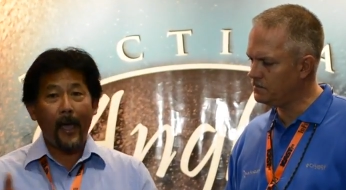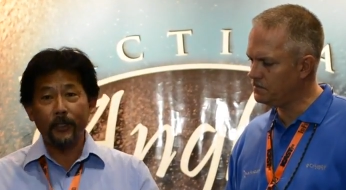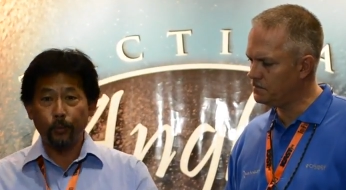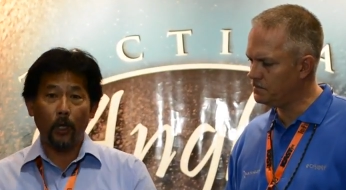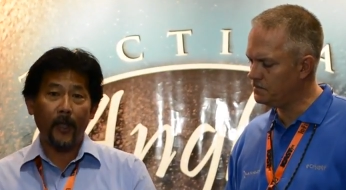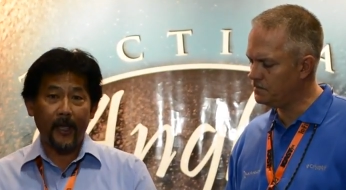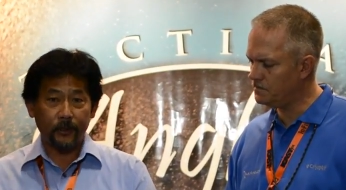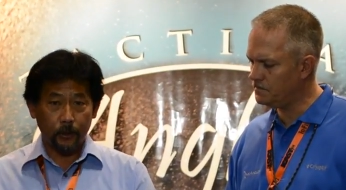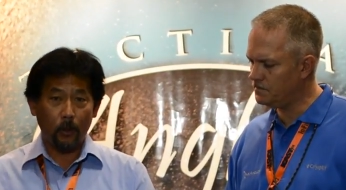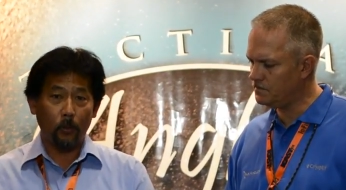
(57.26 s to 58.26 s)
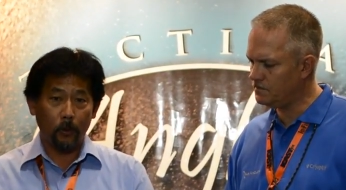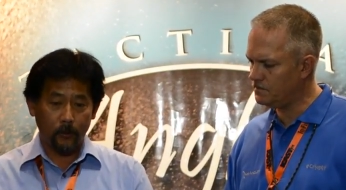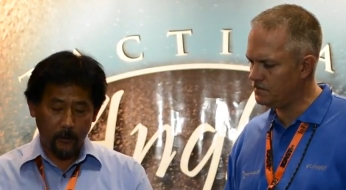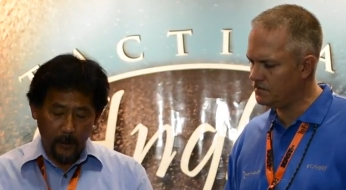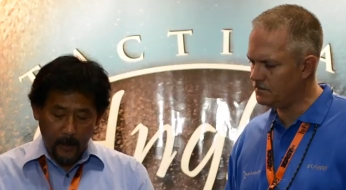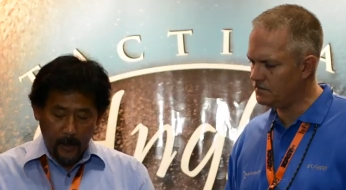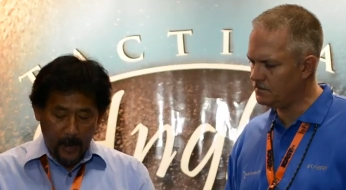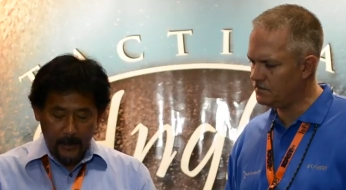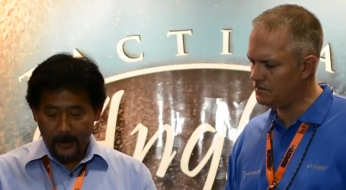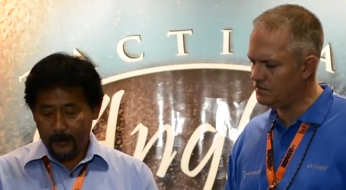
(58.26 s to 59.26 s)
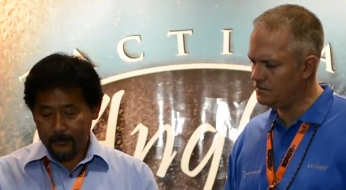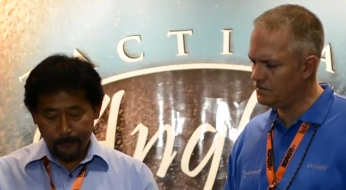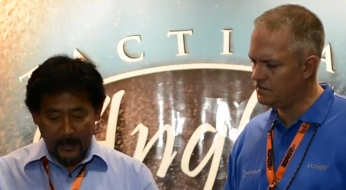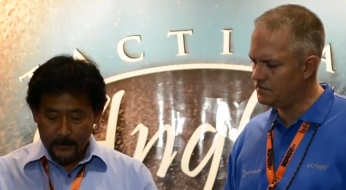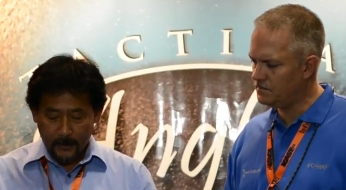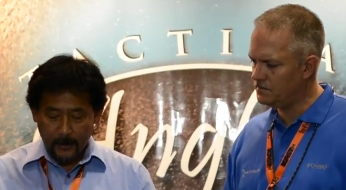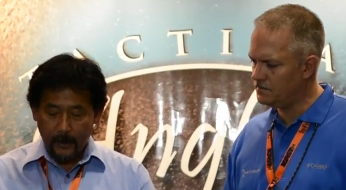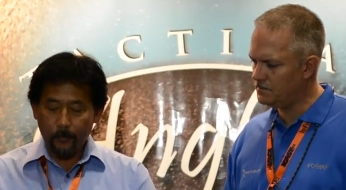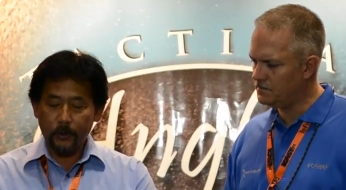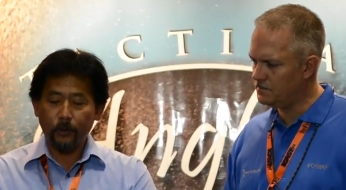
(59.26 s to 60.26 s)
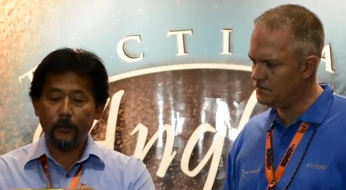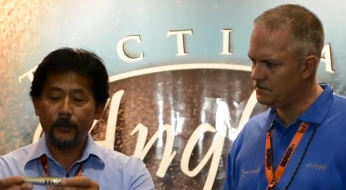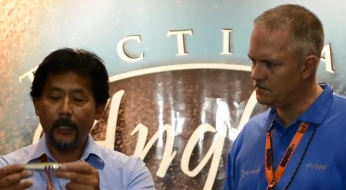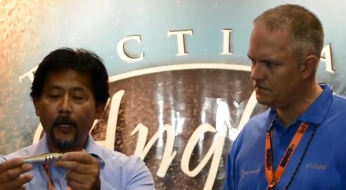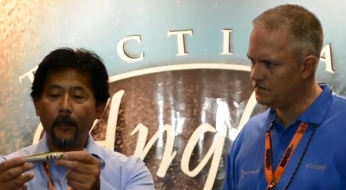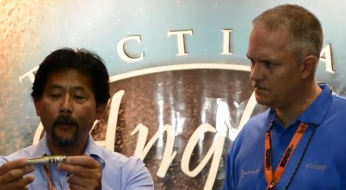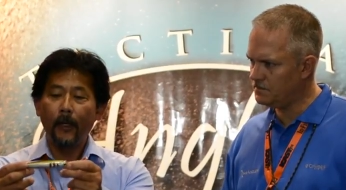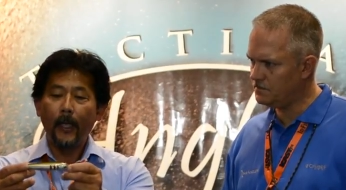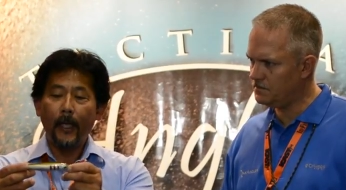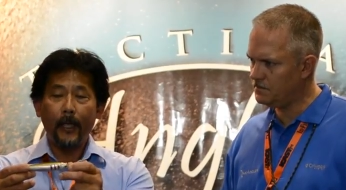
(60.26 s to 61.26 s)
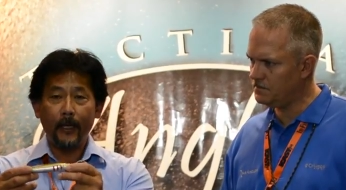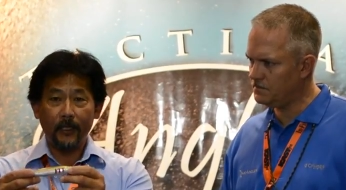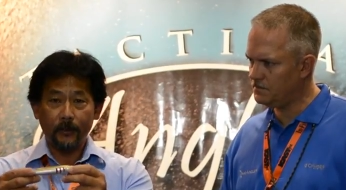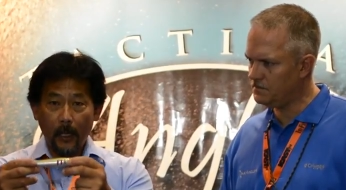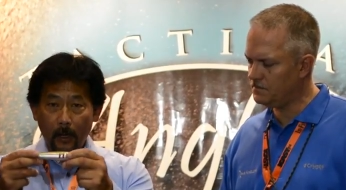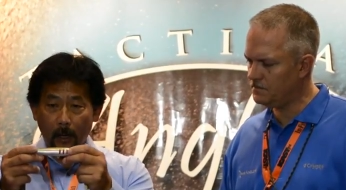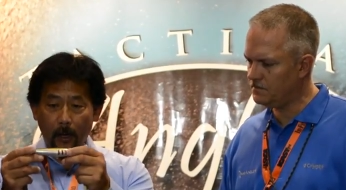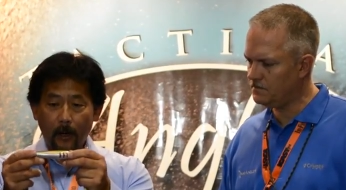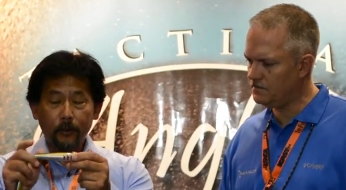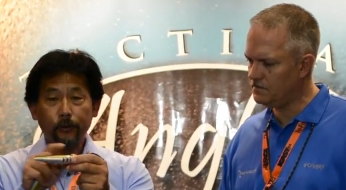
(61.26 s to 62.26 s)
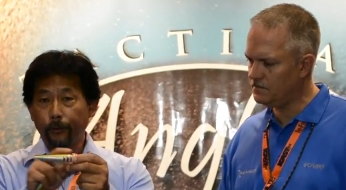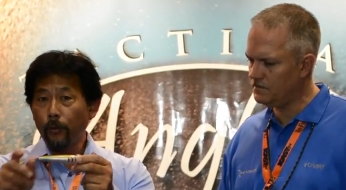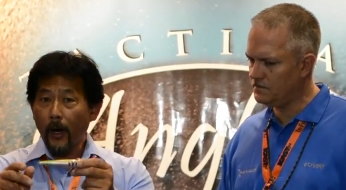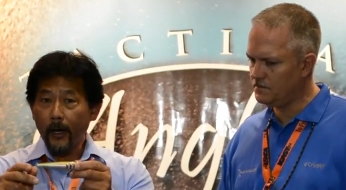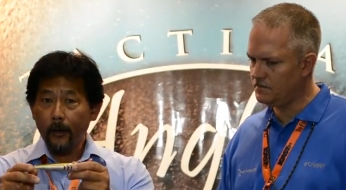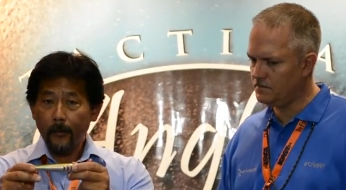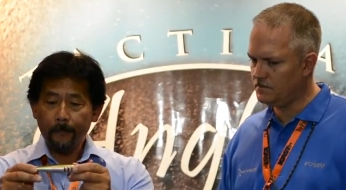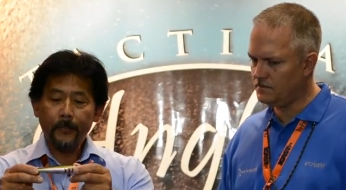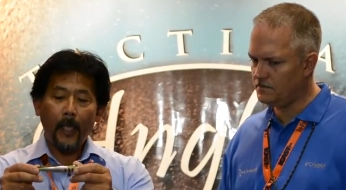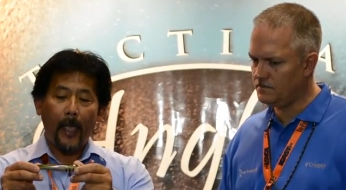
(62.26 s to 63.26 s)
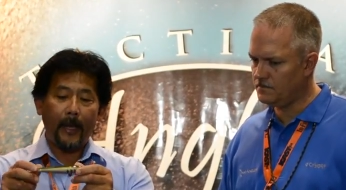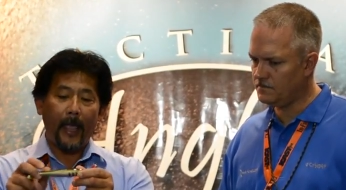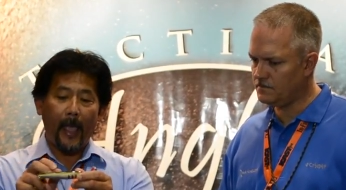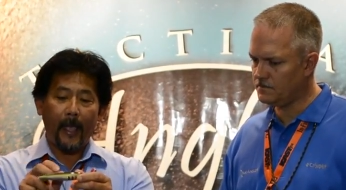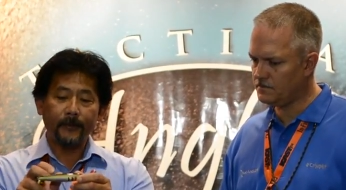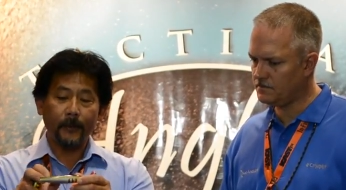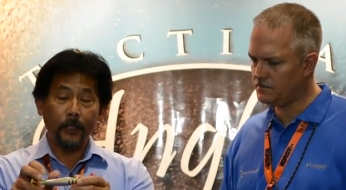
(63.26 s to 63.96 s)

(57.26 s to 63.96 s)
Speaker 1: as well as saltwater. And it basically, what you see here, it is uh, through wire, and it has an